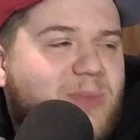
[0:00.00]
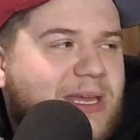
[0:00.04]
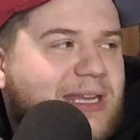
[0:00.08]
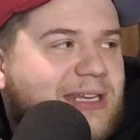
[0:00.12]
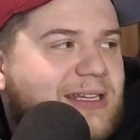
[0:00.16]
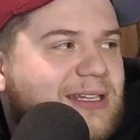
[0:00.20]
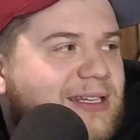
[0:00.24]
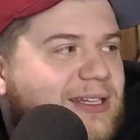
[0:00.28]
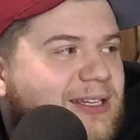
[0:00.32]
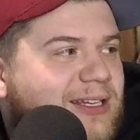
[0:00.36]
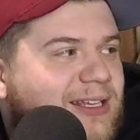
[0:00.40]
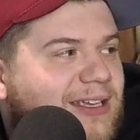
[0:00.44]

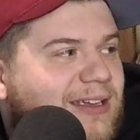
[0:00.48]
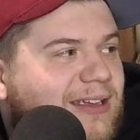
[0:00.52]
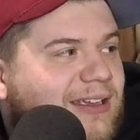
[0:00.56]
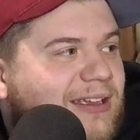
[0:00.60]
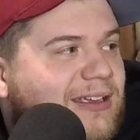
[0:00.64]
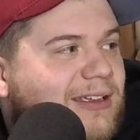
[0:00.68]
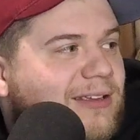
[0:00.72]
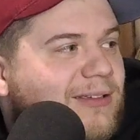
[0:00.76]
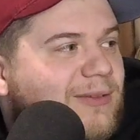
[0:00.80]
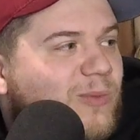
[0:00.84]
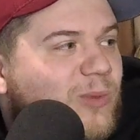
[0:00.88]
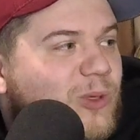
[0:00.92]
painted uh,
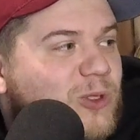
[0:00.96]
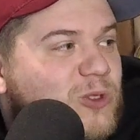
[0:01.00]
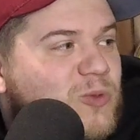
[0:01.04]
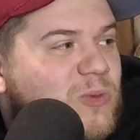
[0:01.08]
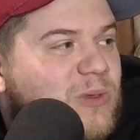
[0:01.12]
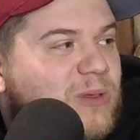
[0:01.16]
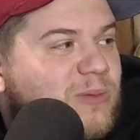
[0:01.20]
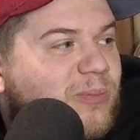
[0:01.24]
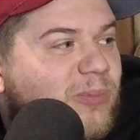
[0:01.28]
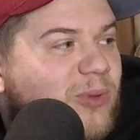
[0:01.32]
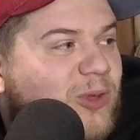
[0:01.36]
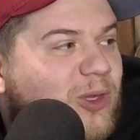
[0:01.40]
Will
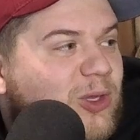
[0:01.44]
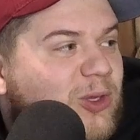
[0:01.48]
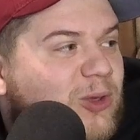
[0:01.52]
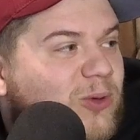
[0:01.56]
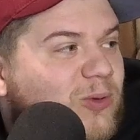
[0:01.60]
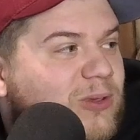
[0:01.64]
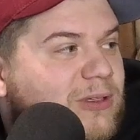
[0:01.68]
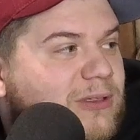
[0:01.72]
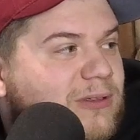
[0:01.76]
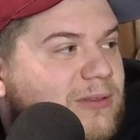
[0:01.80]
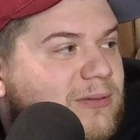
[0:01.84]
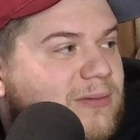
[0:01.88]
Smith
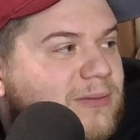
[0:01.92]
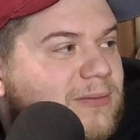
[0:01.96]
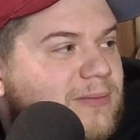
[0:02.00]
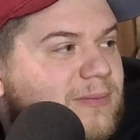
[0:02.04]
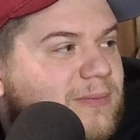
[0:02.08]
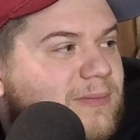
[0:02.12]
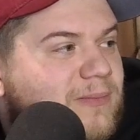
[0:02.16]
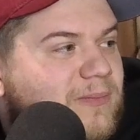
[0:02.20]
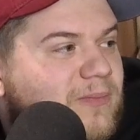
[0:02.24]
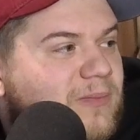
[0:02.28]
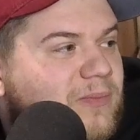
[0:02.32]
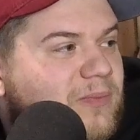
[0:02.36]
blue.
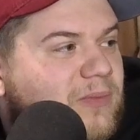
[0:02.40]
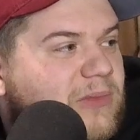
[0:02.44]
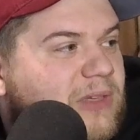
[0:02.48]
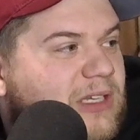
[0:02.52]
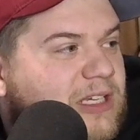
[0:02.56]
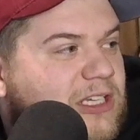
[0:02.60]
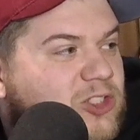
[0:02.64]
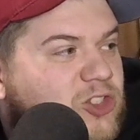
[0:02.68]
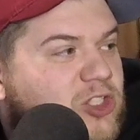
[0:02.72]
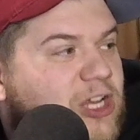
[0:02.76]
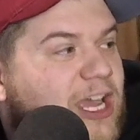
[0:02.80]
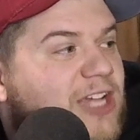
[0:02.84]

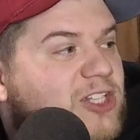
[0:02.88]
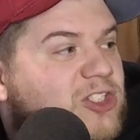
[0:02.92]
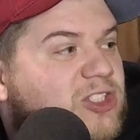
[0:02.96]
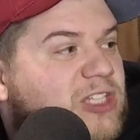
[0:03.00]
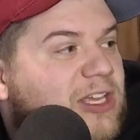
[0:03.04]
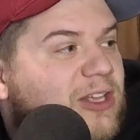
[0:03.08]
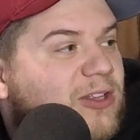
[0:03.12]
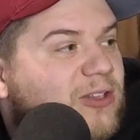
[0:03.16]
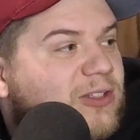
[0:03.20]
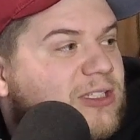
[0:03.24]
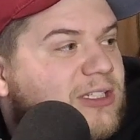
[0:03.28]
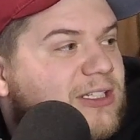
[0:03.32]
A yeah. Jack
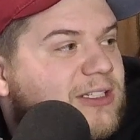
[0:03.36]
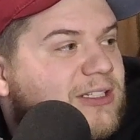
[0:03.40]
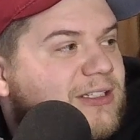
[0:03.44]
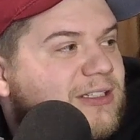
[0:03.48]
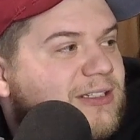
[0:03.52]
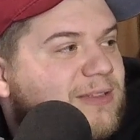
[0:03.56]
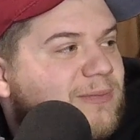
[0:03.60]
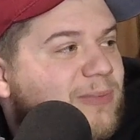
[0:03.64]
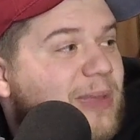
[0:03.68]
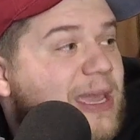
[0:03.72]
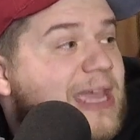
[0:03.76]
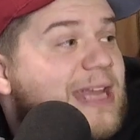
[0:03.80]
Skeleton,
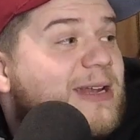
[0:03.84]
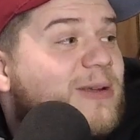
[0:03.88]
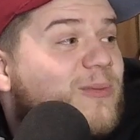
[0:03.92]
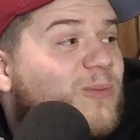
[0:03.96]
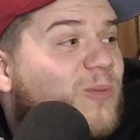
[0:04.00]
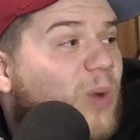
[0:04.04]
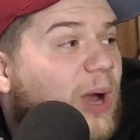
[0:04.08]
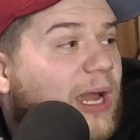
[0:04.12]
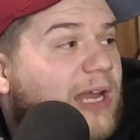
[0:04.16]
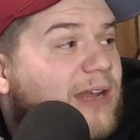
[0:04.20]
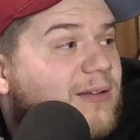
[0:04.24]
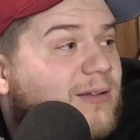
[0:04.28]
paint yeah.
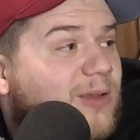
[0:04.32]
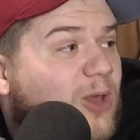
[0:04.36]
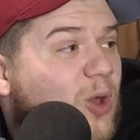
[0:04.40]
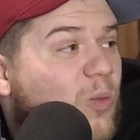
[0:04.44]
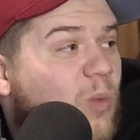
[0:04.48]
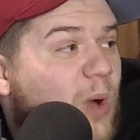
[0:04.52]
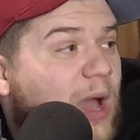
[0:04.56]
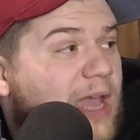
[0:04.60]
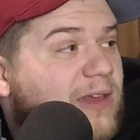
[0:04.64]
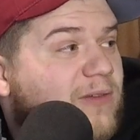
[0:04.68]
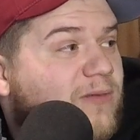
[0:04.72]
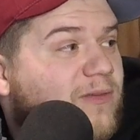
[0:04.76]
him white, The
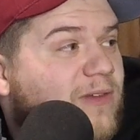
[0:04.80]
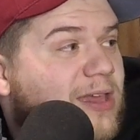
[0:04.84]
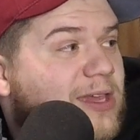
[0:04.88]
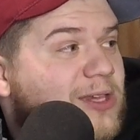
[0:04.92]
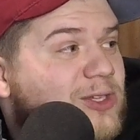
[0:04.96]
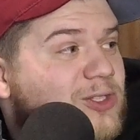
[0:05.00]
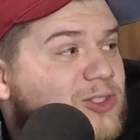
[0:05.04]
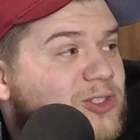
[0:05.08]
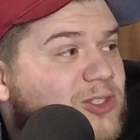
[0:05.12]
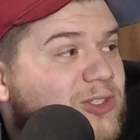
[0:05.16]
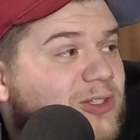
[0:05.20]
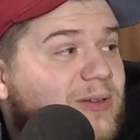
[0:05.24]
white
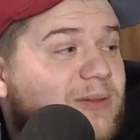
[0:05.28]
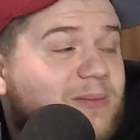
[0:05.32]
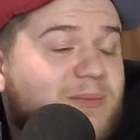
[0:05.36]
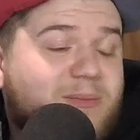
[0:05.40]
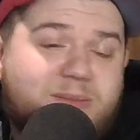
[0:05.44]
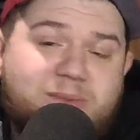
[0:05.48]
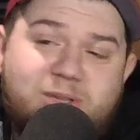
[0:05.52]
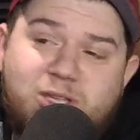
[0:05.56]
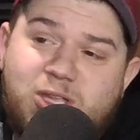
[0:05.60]
face. That's true.